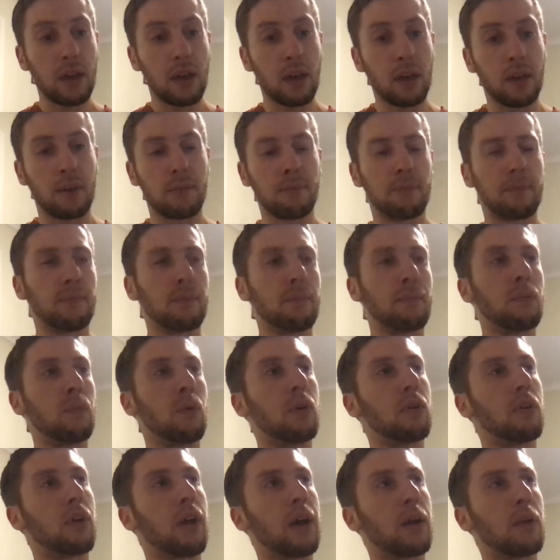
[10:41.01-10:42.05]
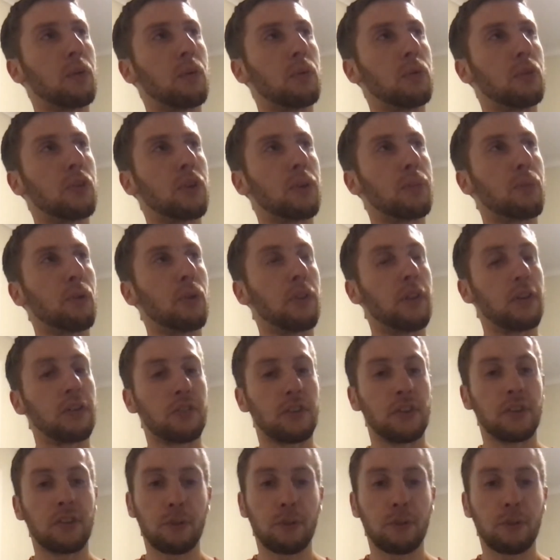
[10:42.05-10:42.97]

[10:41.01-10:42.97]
um, what? How should I put this?